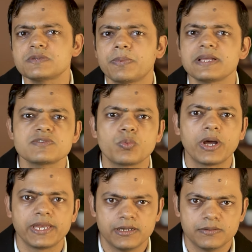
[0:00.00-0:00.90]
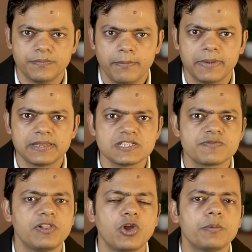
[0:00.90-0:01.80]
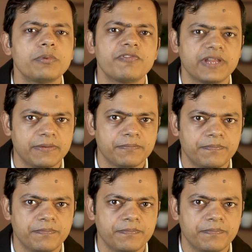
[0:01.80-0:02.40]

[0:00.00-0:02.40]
plus one year, but this will not be free.